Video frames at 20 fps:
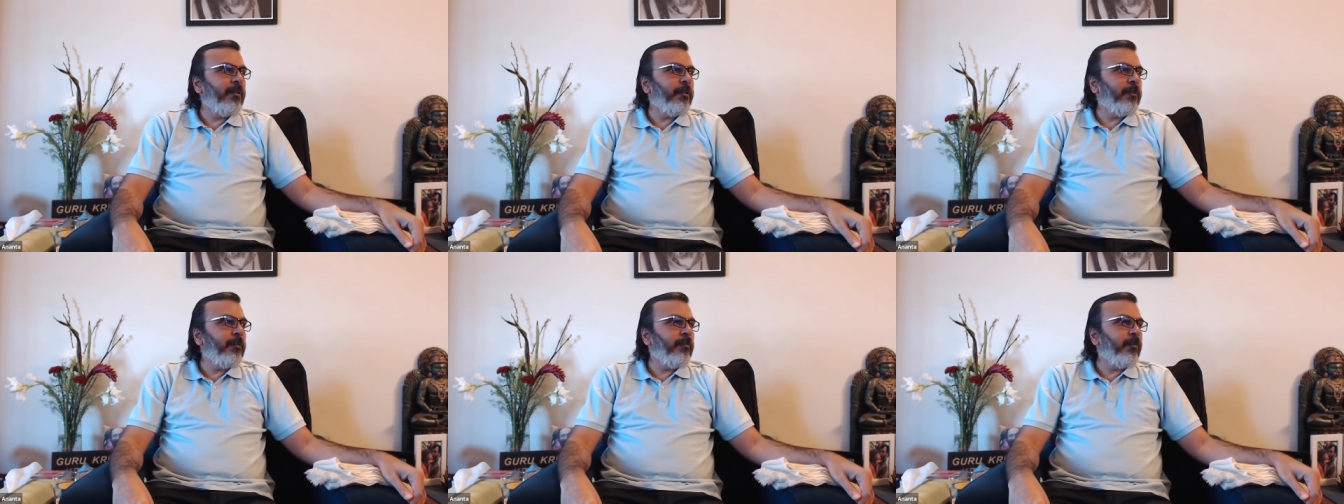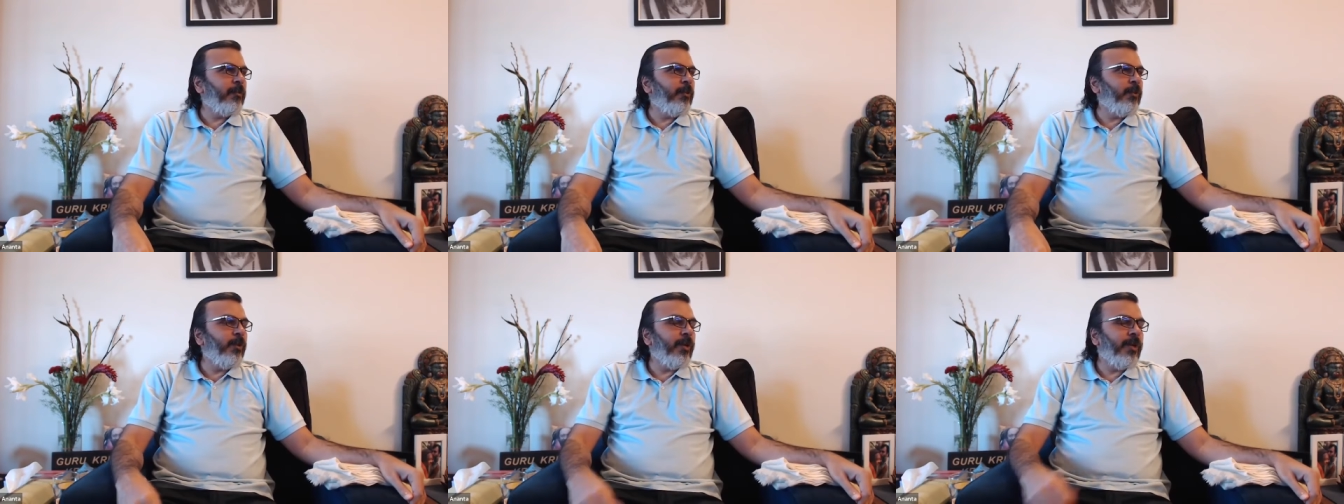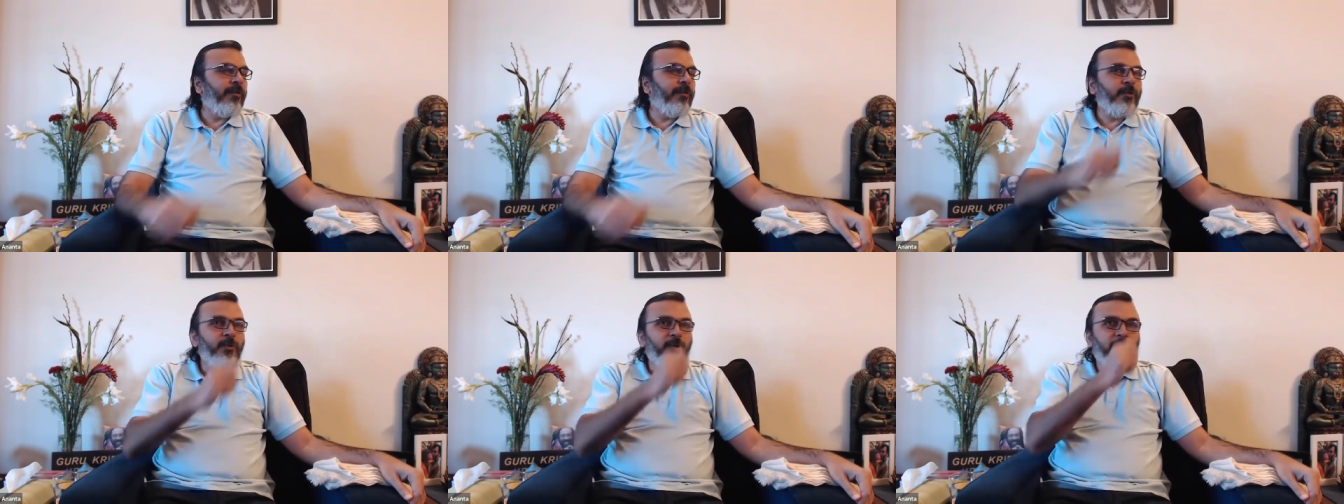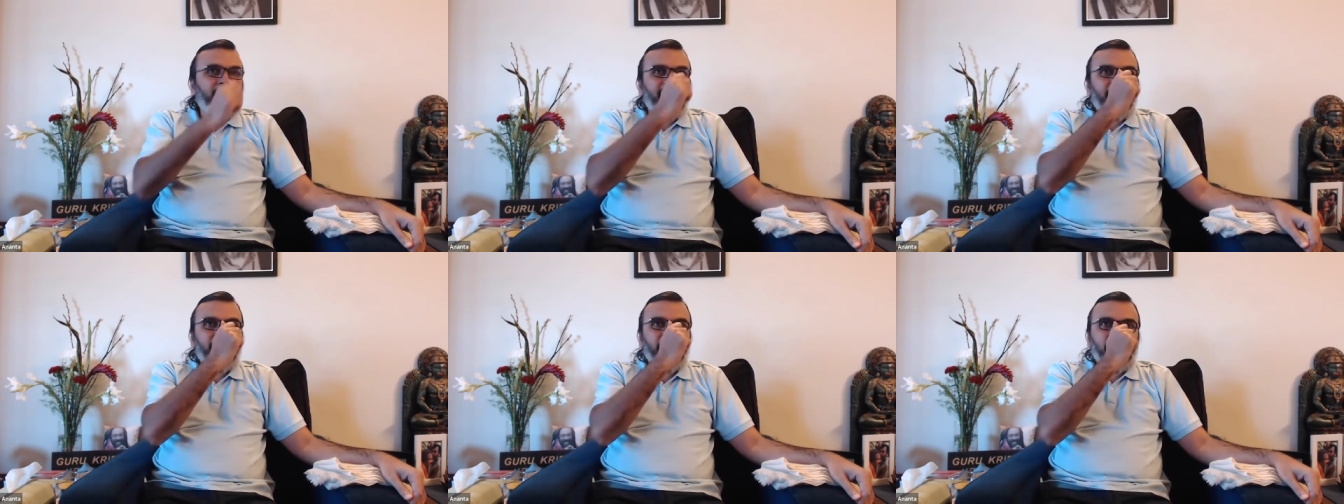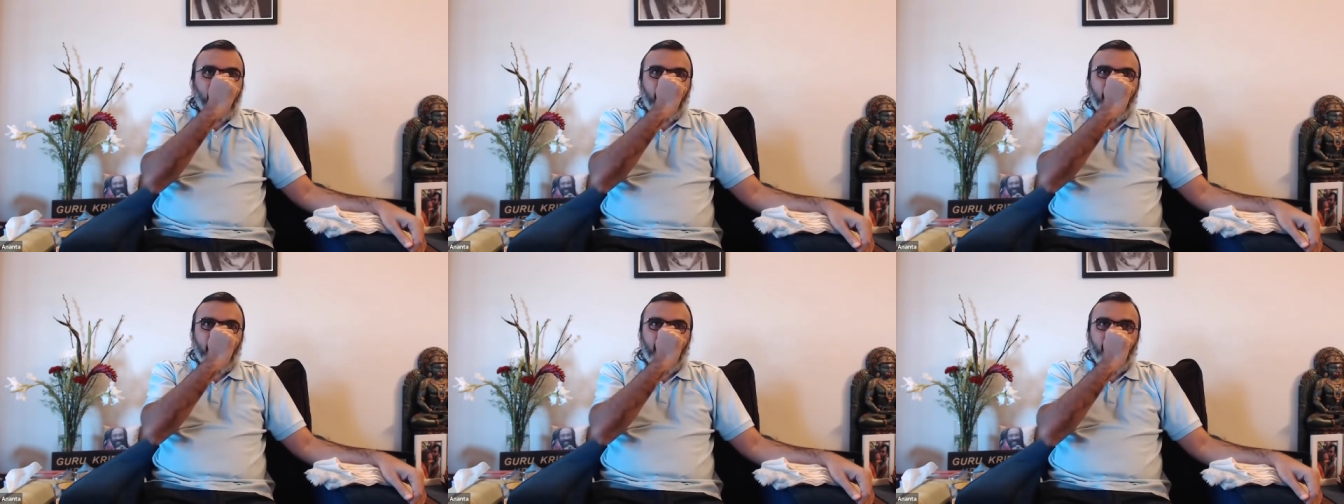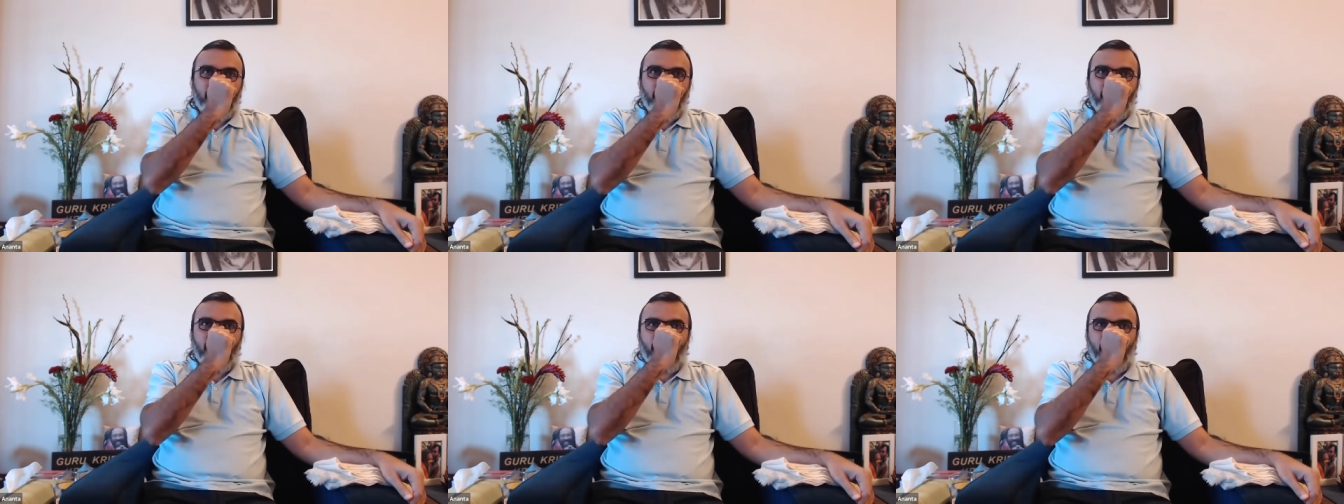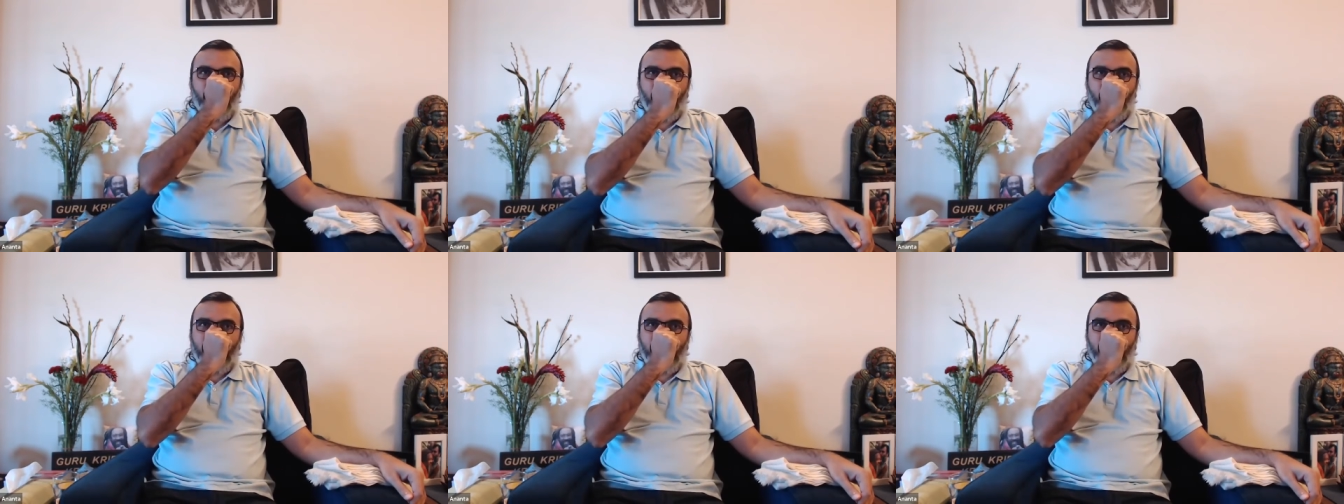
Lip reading: you have to keep holding